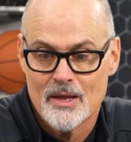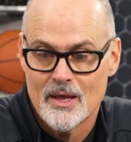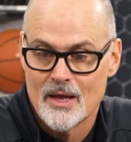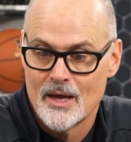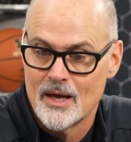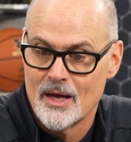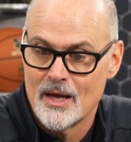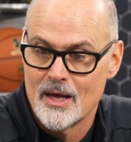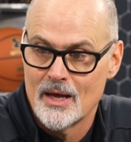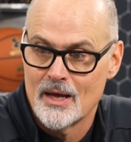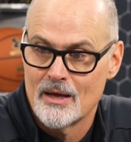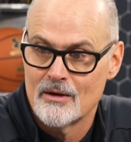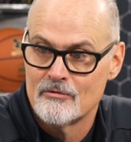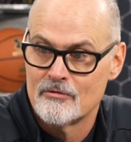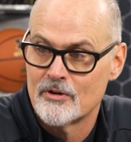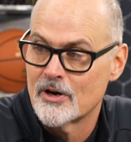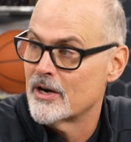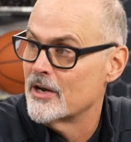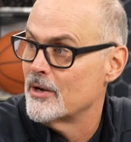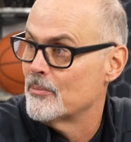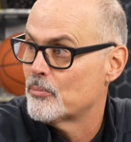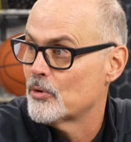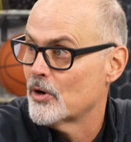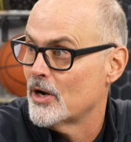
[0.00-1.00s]
Uh,
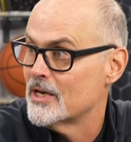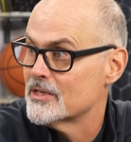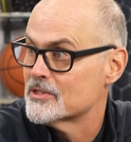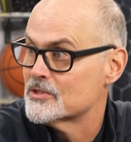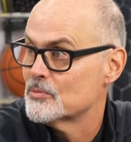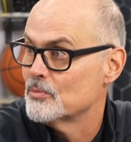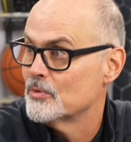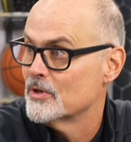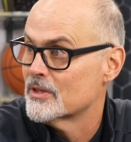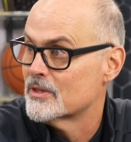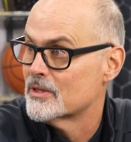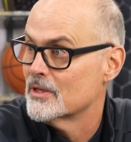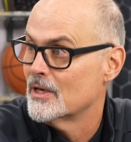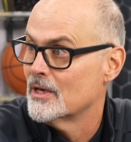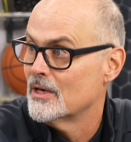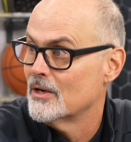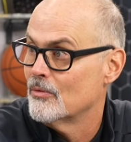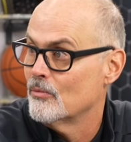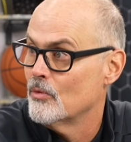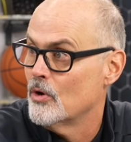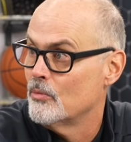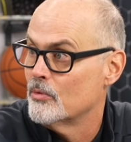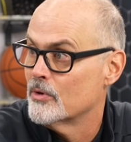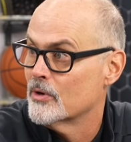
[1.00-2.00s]
very impressed with uh,
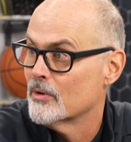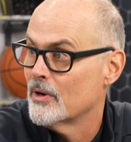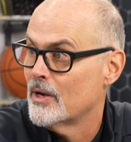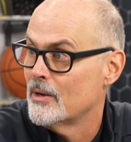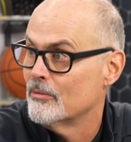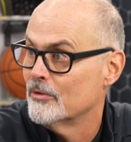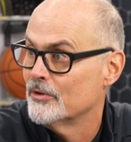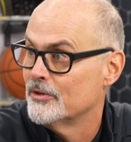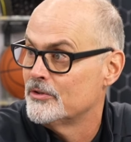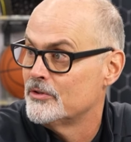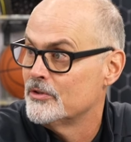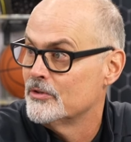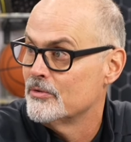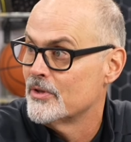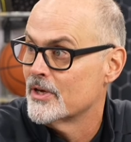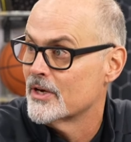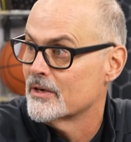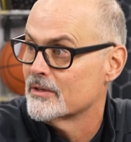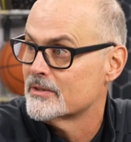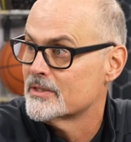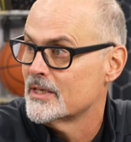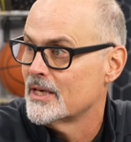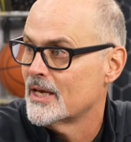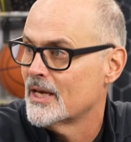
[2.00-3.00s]
what we were able to do
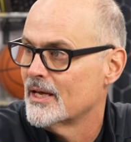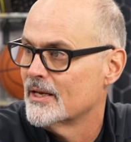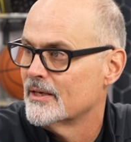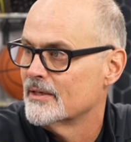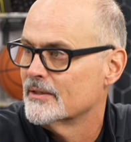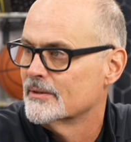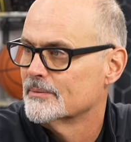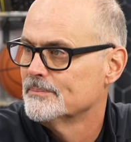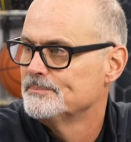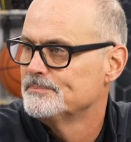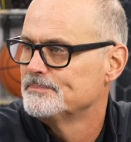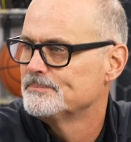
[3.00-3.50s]
there at the end.